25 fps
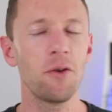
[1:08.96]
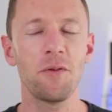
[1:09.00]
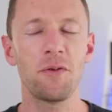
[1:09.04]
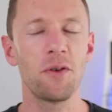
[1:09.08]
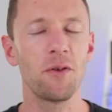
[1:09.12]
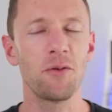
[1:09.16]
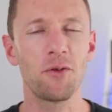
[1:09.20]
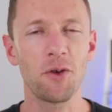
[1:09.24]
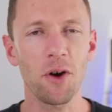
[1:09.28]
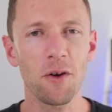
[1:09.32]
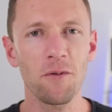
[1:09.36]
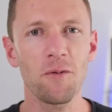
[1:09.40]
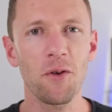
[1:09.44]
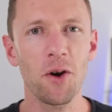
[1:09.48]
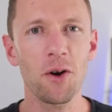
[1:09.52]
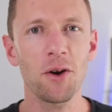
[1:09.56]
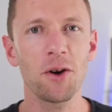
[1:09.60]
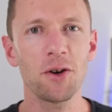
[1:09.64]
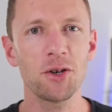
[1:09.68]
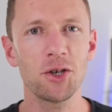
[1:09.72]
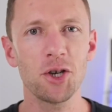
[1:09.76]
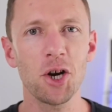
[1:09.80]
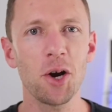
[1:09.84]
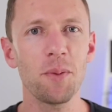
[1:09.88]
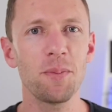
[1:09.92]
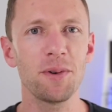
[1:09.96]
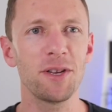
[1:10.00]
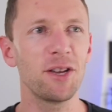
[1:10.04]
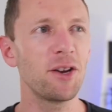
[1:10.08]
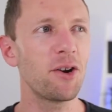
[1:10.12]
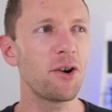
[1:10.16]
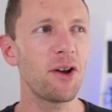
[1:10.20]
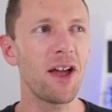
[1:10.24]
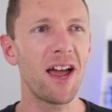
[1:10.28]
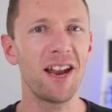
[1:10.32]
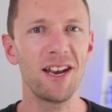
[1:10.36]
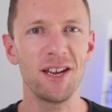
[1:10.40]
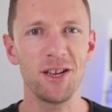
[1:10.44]
if you've got Photoshop and you
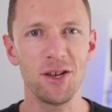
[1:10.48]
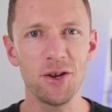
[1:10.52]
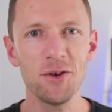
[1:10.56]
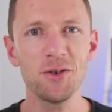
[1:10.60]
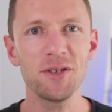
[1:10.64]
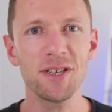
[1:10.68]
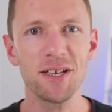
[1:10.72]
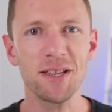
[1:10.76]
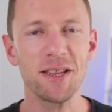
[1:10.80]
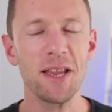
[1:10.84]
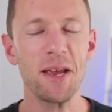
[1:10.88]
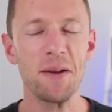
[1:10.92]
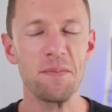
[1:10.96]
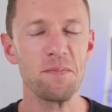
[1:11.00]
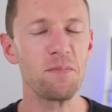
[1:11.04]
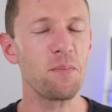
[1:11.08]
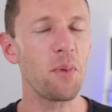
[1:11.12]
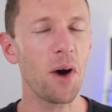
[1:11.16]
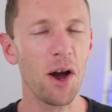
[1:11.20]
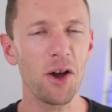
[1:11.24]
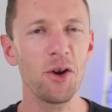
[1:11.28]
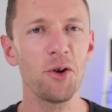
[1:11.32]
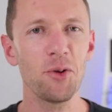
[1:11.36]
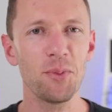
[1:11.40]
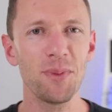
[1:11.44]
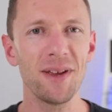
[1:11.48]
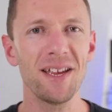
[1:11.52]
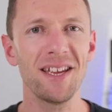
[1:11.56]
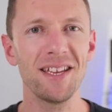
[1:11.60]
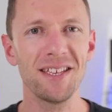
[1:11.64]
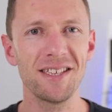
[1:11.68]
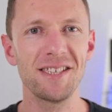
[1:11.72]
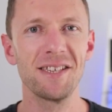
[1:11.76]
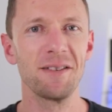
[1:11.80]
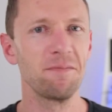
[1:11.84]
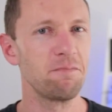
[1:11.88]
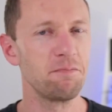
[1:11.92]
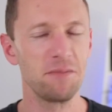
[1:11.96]
know how to use it, then by all
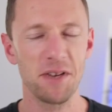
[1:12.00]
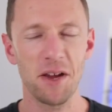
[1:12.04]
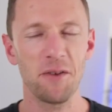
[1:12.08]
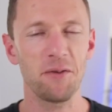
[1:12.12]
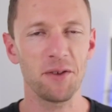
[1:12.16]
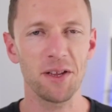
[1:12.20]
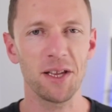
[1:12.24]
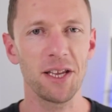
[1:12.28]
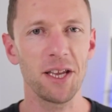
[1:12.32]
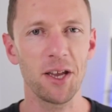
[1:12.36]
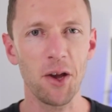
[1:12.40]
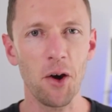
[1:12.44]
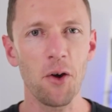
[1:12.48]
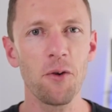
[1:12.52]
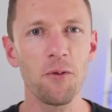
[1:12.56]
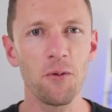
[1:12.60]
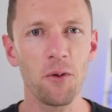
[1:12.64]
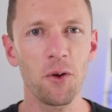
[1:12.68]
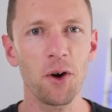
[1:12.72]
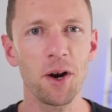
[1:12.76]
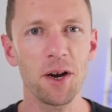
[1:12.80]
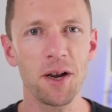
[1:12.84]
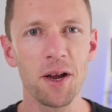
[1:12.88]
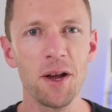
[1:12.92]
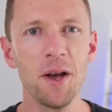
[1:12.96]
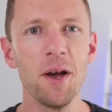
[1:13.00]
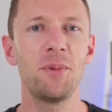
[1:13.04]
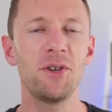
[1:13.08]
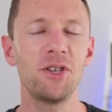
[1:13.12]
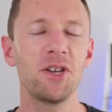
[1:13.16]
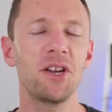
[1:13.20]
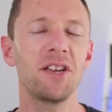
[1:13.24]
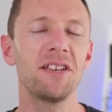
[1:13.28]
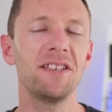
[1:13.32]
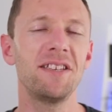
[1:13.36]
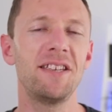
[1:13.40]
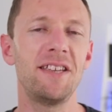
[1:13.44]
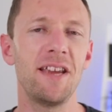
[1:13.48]
means definitely go for it, but you
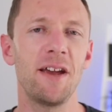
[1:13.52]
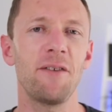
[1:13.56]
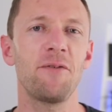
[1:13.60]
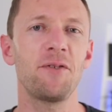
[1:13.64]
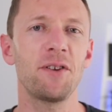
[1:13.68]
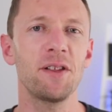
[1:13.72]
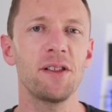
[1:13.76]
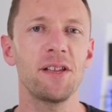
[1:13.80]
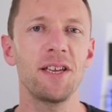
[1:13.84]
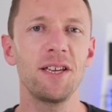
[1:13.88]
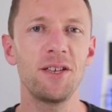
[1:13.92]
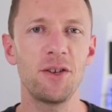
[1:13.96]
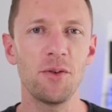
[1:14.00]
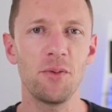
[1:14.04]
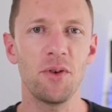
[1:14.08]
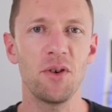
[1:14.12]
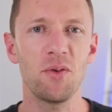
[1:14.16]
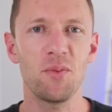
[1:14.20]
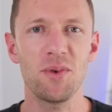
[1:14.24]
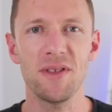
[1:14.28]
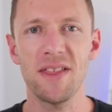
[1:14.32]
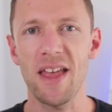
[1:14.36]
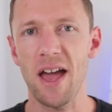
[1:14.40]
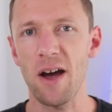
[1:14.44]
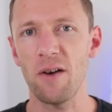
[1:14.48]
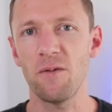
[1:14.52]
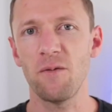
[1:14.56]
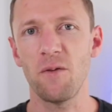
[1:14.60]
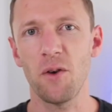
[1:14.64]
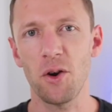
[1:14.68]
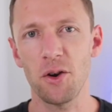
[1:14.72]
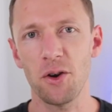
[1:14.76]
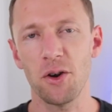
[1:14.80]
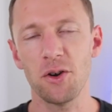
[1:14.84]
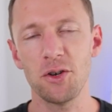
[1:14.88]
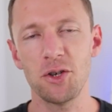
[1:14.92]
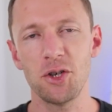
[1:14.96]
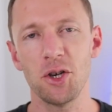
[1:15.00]
can definitely do it without
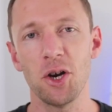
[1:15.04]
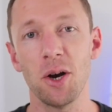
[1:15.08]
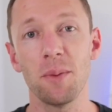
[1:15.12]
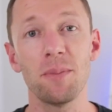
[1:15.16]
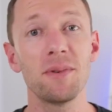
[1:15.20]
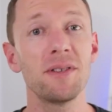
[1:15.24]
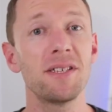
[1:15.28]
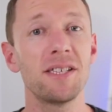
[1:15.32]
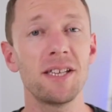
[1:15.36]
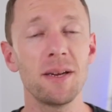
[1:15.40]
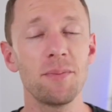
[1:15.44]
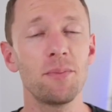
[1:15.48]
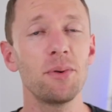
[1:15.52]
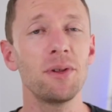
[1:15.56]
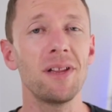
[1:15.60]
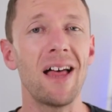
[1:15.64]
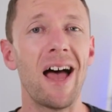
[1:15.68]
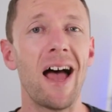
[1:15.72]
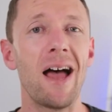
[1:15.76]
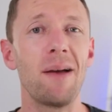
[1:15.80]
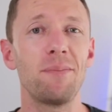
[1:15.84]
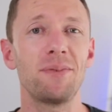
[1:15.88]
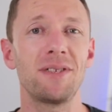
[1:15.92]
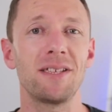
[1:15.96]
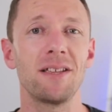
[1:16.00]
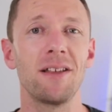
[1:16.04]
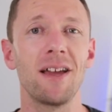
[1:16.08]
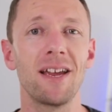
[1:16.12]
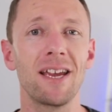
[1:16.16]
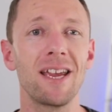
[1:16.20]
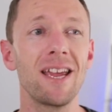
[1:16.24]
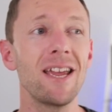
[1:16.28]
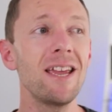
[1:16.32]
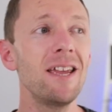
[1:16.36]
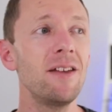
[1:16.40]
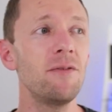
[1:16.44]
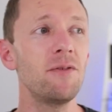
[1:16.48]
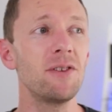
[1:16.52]
Photoshop. Simple apps
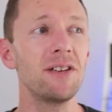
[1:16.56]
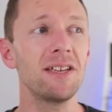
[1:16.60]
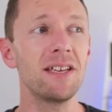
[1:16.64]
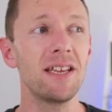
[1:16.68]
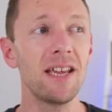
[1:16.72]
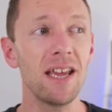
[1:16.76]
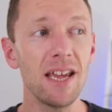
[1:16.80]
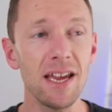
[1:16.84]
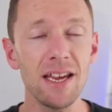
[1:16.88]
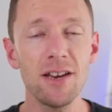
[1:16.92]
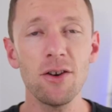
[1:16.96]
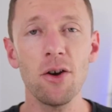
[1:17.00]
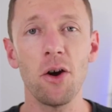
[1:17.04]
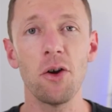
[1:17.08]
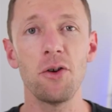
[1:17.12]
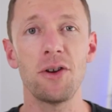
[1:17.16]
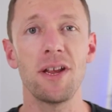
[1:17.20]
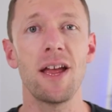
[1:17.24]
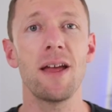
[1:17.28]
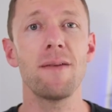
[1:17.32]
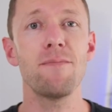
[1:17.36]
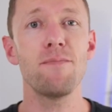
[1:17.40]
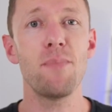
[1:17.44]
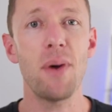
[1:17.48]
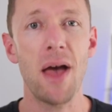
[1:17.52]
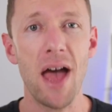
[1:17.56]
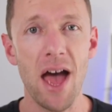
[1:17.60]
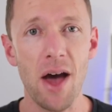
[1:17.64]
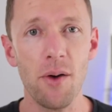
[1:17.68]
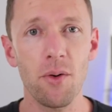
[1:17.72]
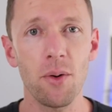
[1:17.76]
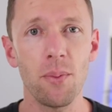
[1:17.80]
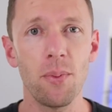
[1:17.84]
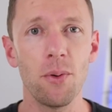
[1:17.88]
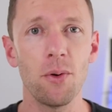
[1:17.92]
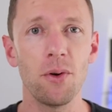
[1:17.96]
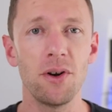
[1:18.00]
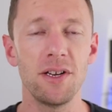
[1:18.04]
like even Keynote and
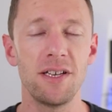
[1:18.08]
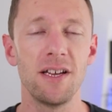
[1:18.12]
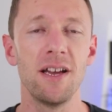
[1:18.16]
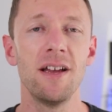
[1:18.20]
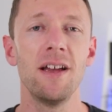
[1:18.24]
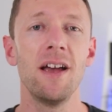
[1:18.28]
PowerPoint